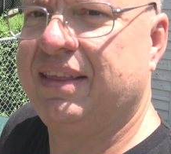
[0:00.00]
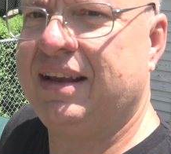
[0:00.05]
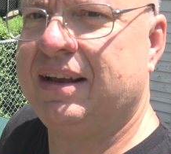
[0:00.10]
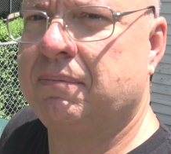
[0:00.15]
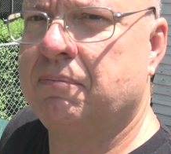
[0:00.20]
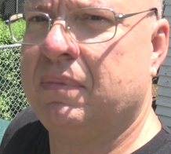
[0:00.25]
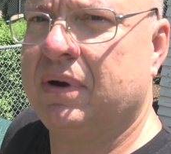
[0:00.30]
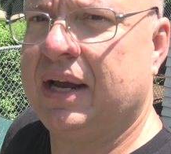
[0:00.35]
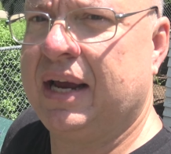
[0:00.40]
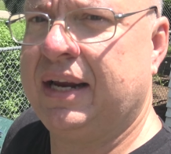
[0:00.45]

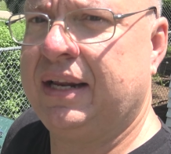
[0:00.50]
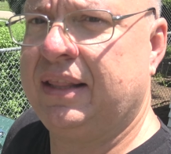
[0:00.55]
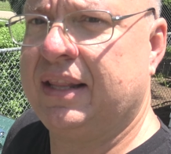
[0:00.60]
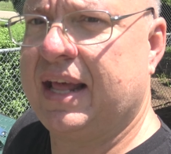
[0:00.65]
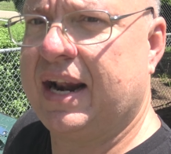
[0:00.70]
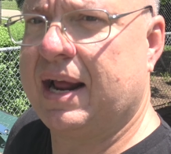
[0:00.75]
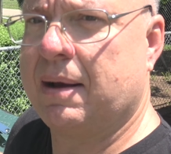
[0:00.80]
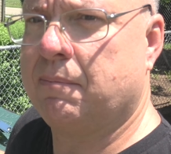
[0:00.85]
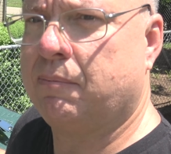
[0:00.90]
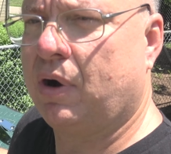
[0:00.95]
think mine
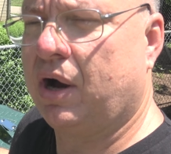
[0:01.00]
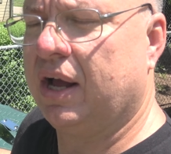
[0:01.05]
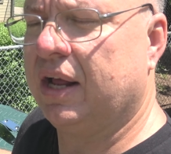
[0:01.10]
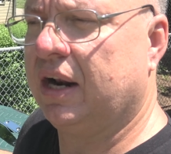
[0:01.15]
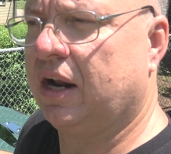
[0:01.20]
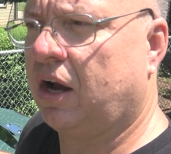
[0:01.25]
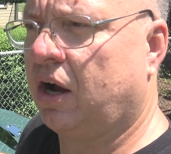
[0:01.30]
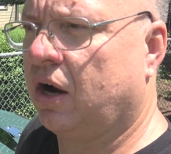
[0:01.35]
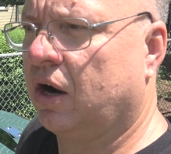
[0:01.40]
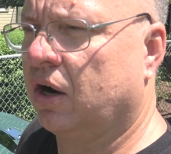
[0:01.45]
that I
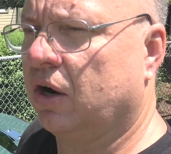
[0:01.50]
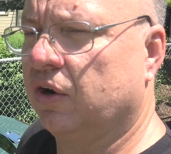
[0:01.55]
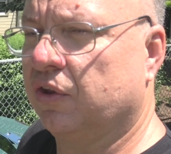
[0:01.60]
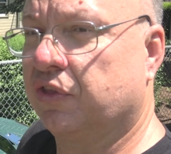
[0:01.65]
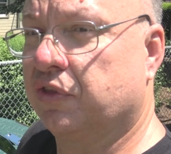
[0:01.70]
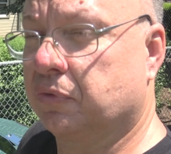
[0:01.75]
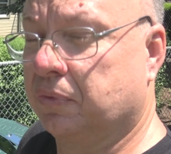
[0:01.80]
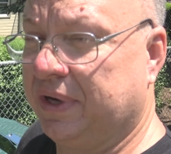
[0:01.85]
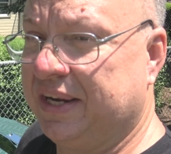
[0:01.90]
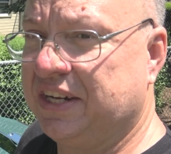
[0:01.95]
bought are
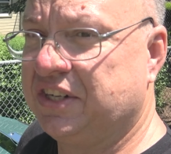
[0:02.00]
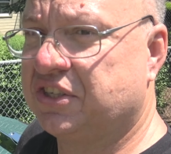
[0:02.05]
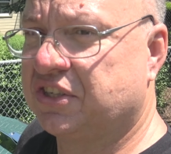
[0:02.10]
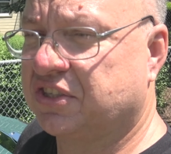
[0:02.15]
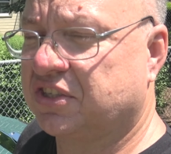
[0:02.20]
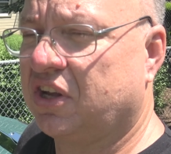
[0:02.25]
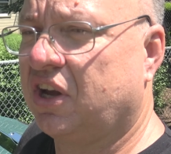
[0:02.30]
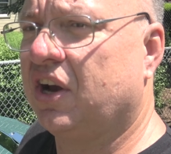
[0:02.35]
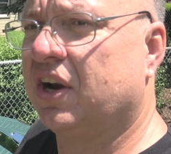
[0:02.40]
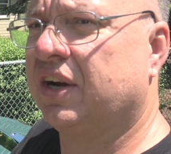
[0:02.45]
three
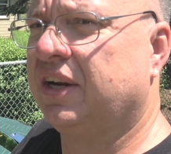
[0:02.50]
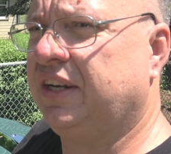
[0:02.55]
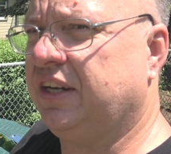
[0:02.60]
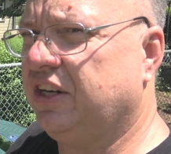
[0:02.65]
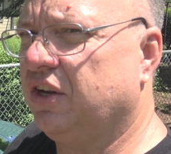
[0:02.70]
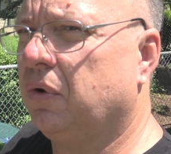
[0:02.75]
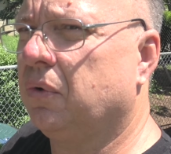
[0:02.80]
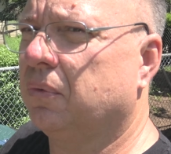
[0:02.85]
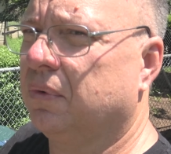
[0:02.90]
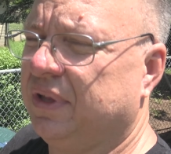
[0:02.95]
inches long.
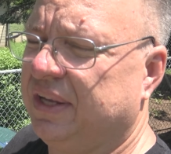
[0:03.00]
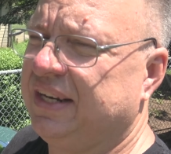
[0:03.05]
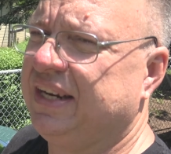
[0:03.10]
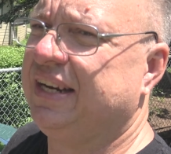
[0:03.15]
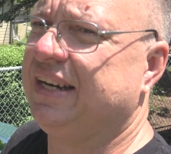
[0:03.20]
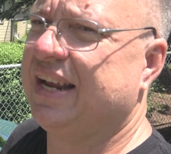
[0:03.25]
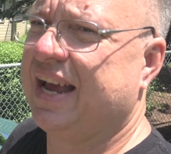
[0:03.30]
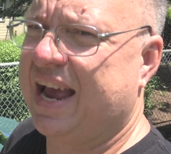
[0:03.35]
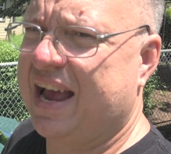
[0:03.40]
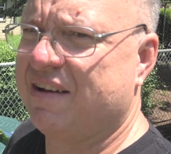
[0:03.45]
You don't really
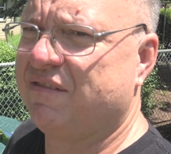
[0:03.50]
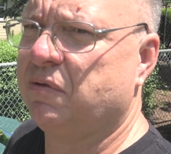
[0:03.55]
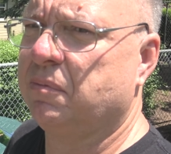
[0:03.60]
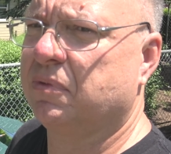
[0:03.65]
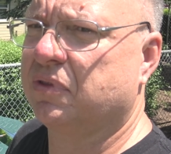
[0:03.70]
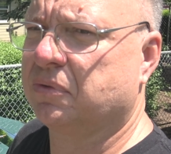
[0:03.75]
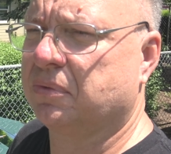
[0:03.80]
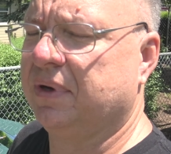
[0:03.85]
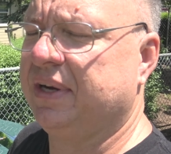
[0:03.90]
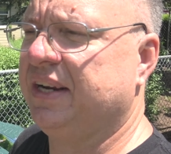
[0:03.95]
need to have
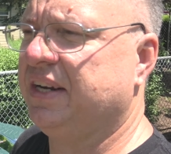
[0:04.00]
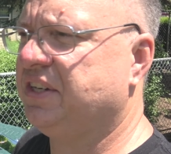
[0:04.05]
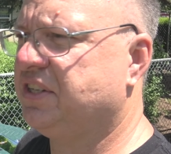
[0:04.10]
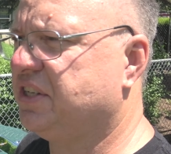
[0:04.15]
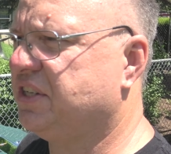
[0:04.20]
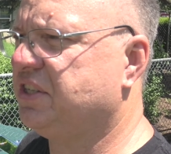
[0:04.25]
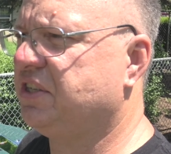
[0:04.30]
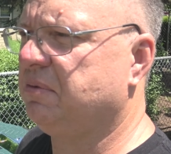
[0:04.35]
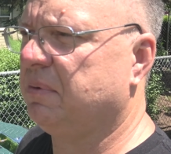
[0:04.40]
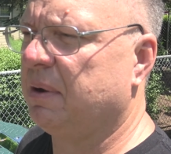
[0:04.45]
them three
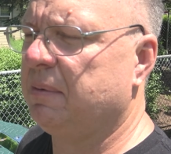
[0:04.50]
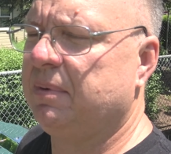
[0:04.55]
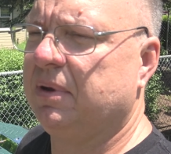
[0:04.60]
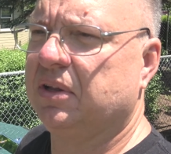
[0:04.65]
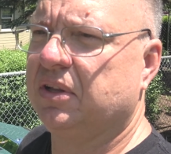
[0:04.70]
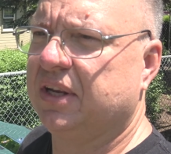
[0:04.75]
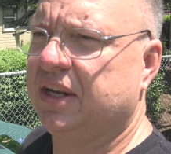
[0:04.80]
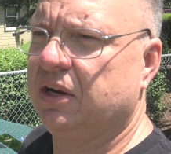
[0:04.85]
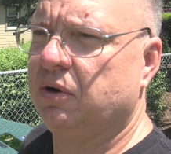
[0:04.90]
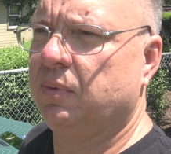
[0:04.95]
inches. You might be
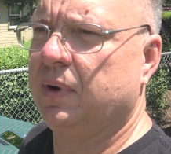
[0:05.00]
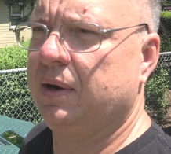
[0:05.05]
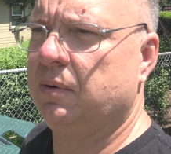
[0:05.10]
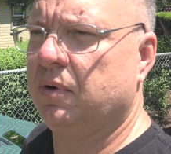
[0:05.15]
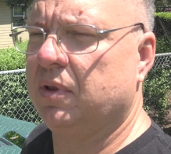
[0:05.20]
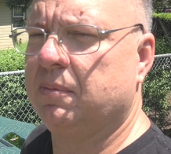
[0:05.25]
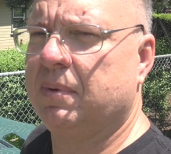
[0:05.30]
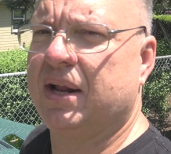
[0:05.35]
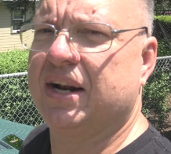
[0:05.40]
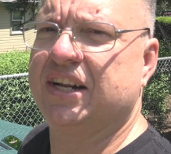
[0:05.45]
able to get away
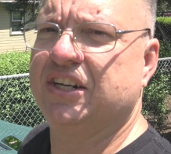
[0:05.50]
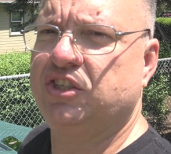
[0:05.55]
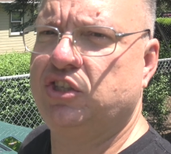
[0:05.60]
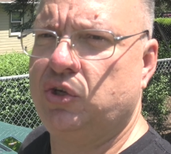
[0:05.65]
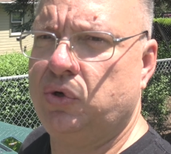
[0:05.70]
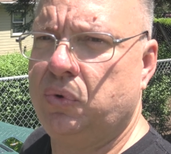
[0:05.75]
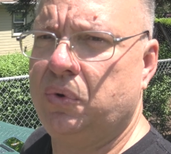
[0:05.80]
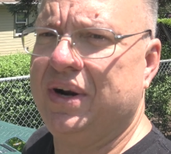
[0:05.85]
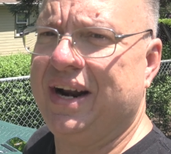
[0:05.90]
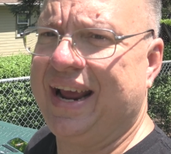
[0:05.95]
with about a
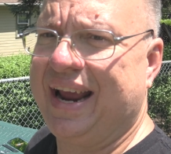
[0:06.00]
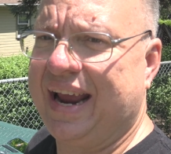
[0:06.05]
two and a